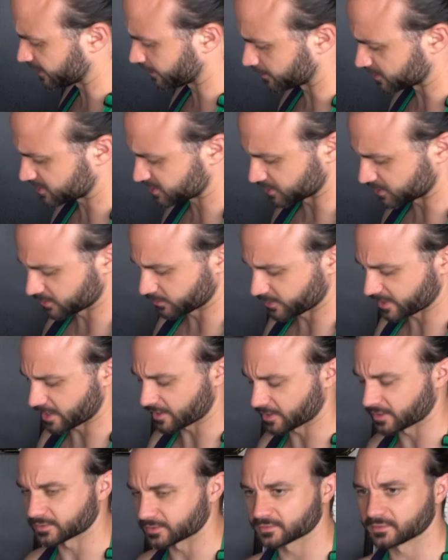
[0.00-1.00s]
number 2. We
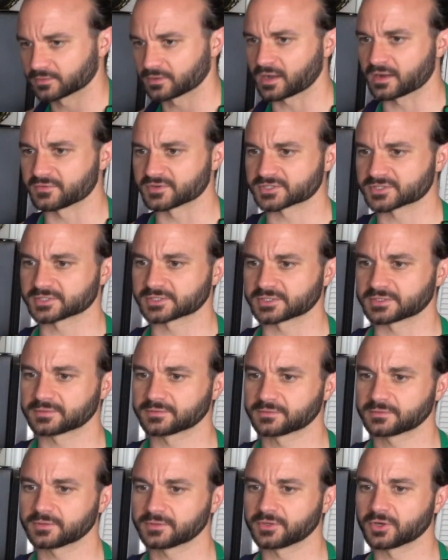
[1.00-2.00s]
got our, obviously,
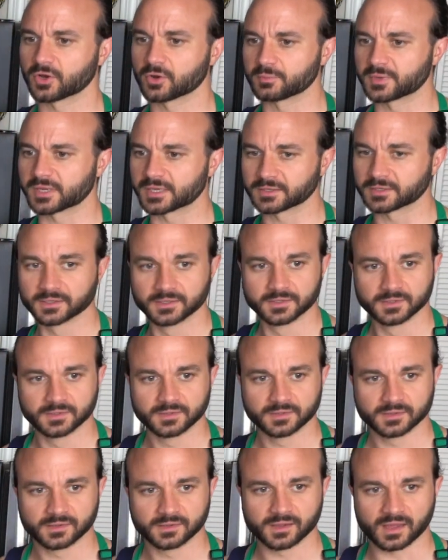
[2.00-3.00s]
you know me,
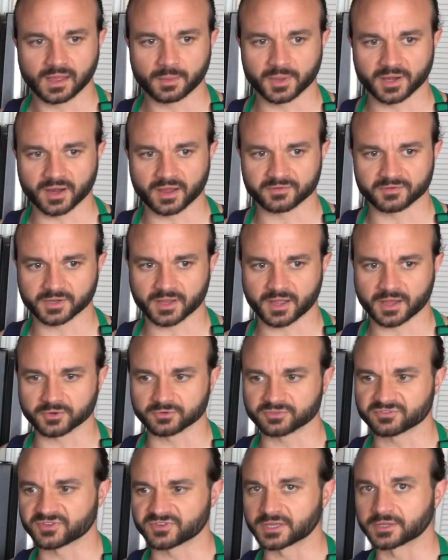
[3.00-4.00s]
I'm an avocado
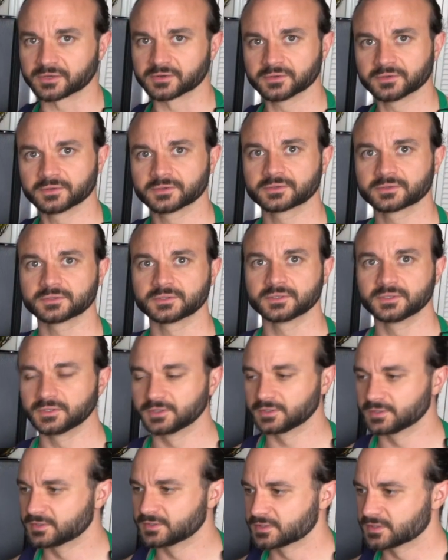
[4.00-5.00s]
fiend.
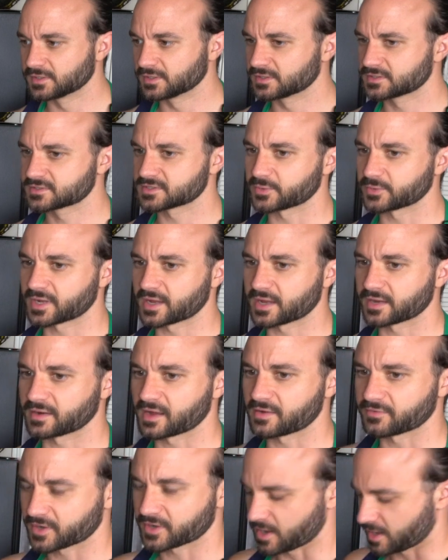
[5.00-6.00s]
So we got
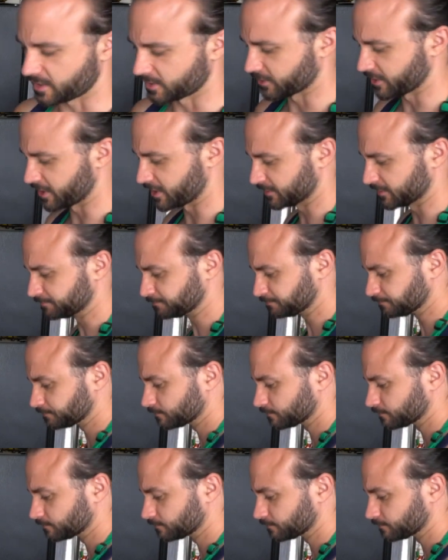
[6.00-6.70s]
avocado here.